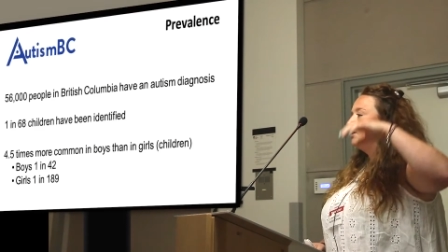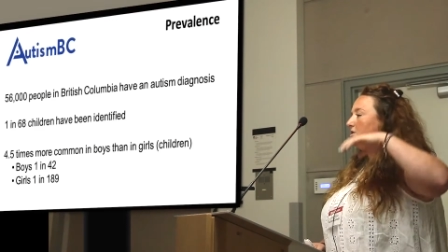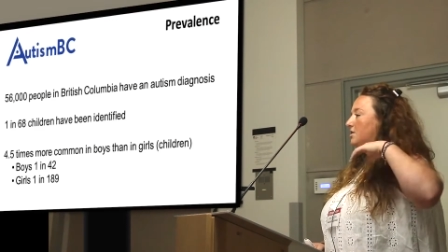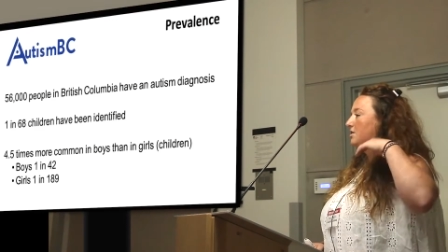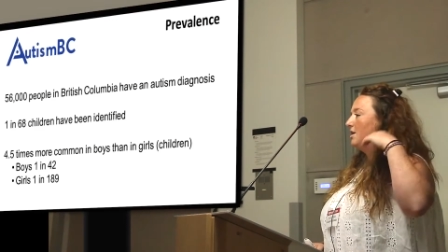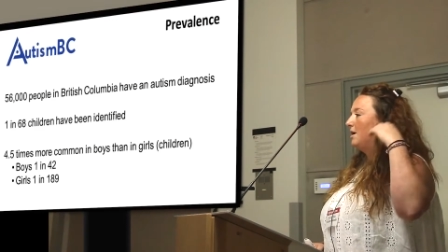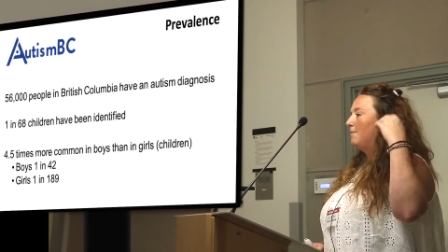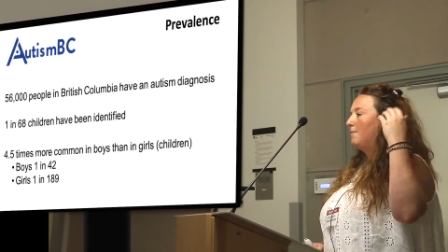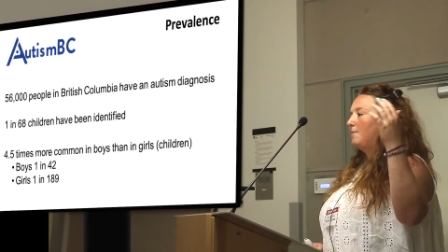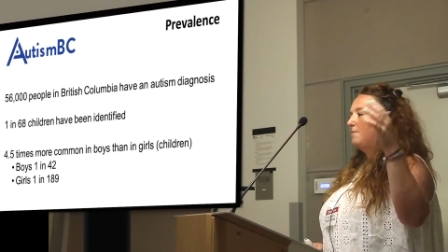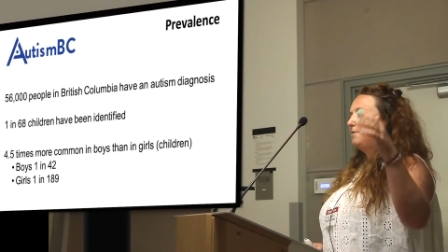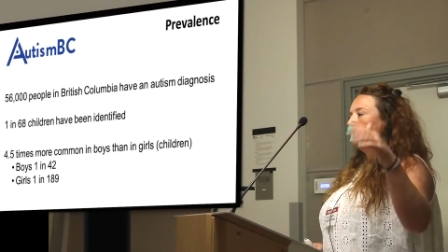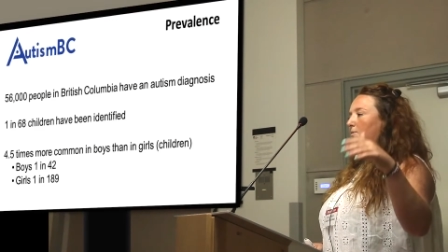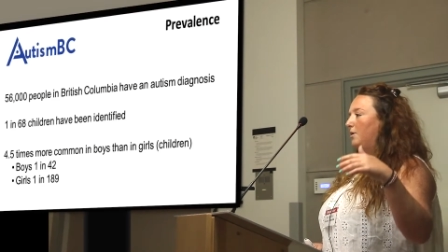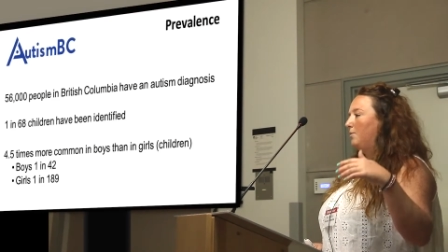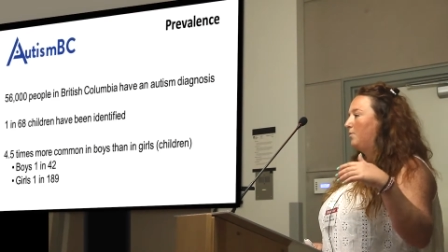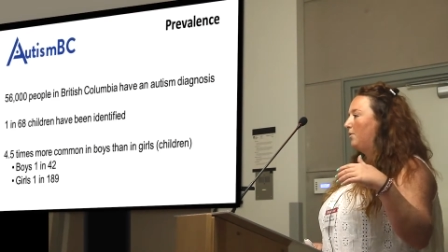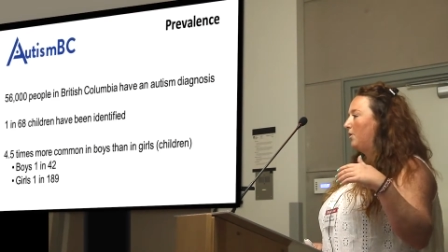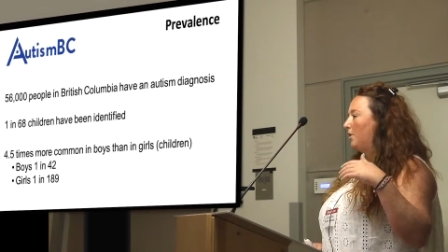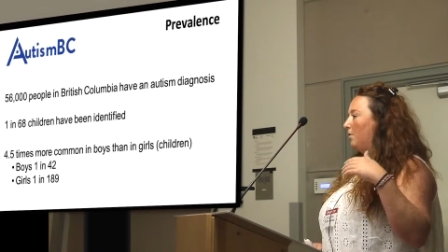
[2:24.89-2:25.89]
So they might be
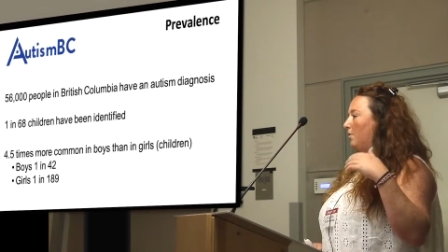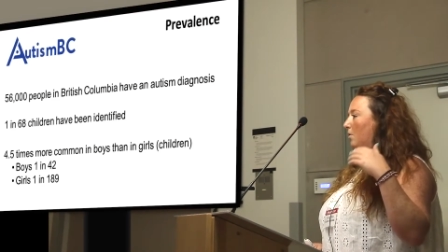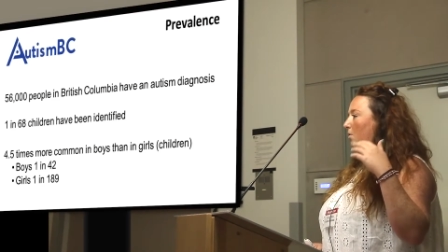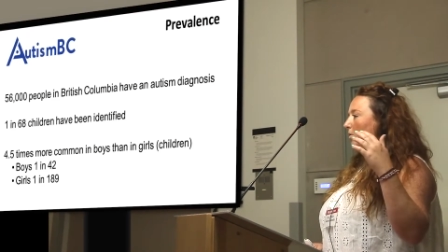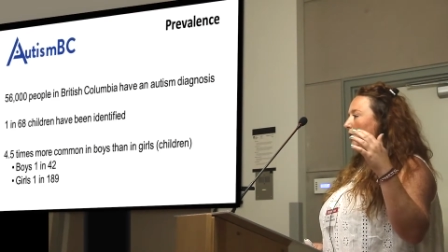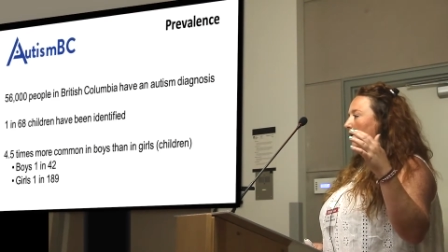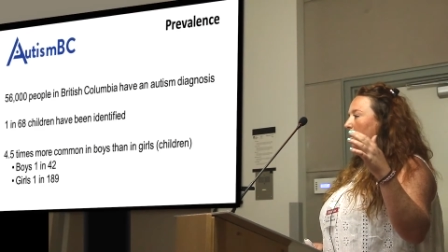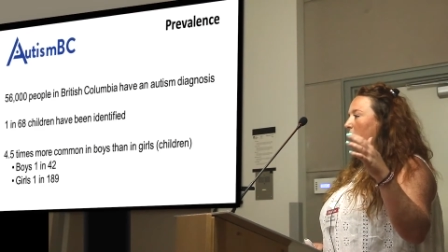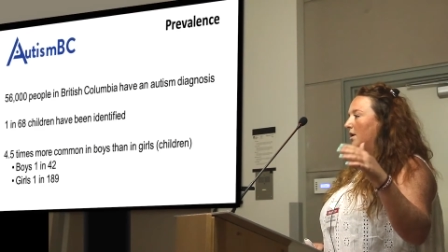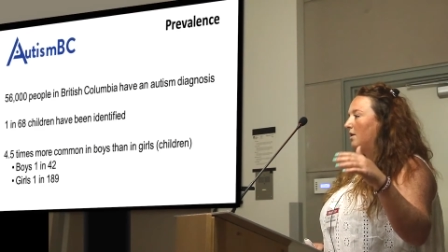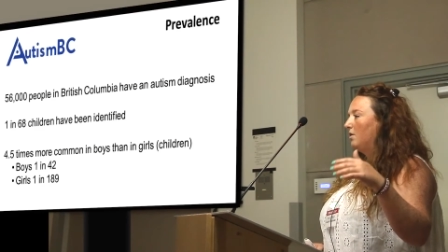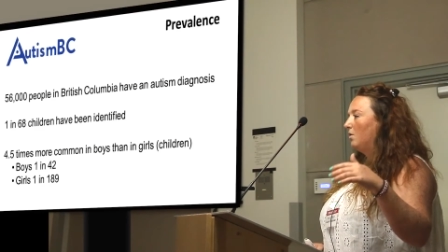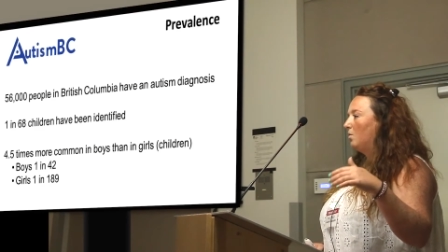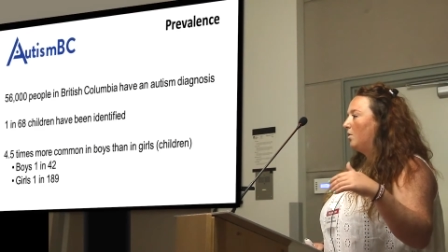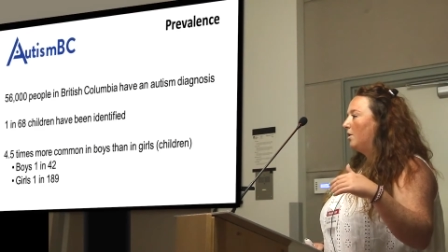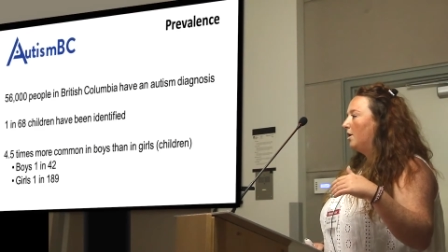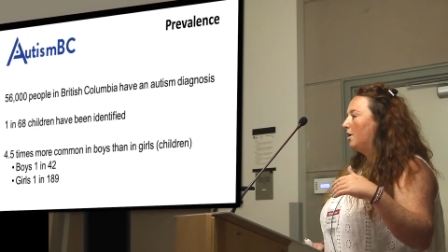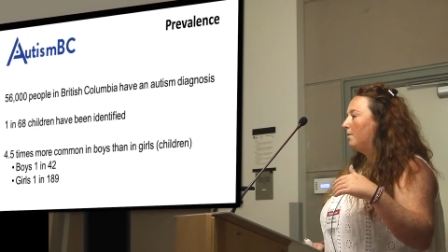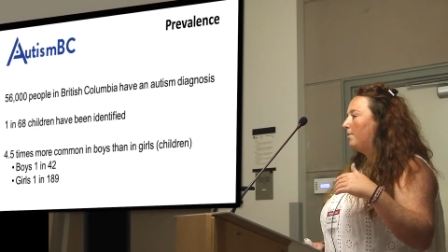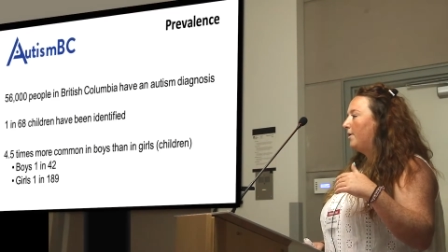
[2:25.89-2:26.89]
people who are working in the
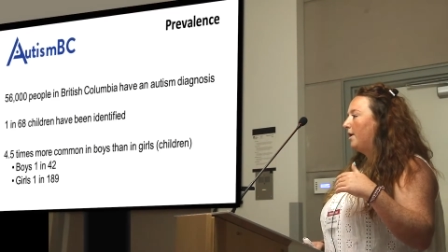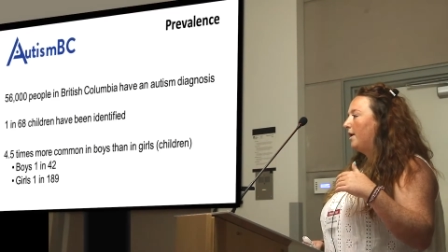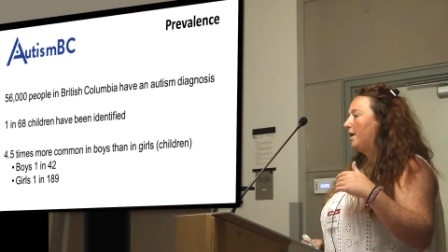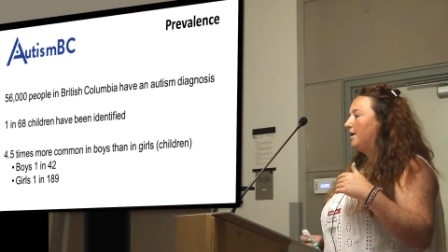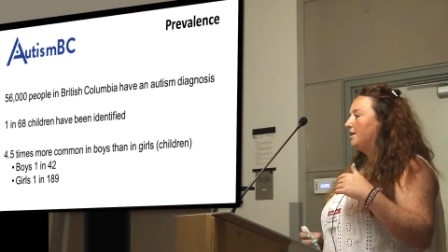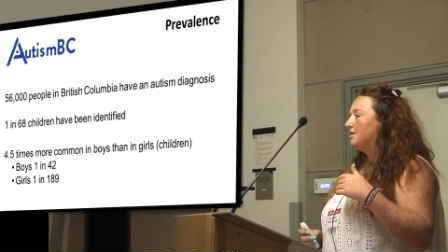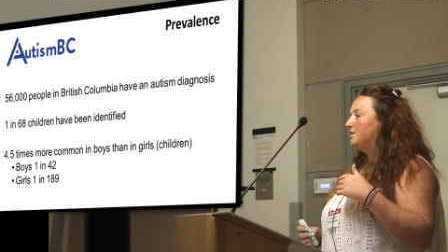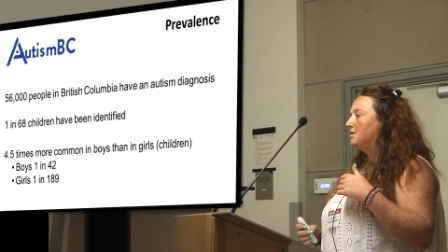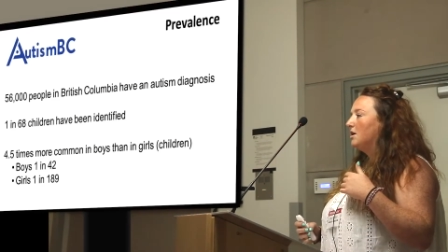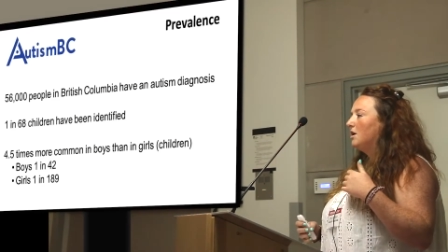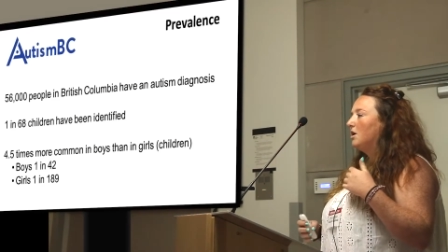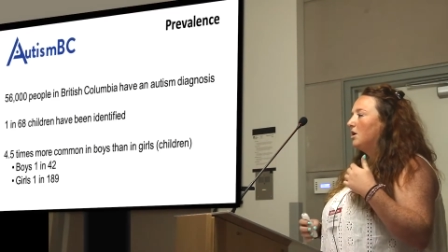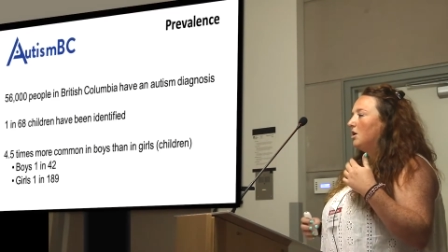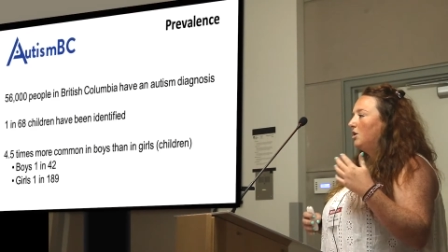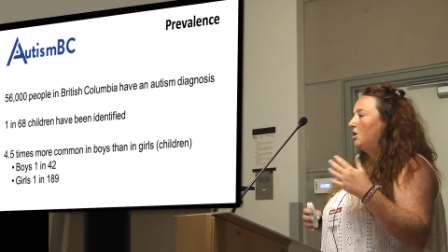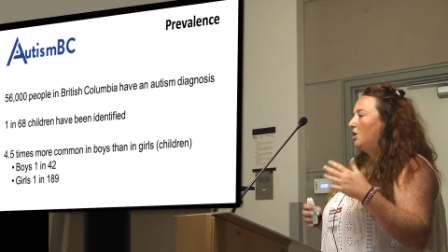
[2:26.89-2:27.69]
workplace,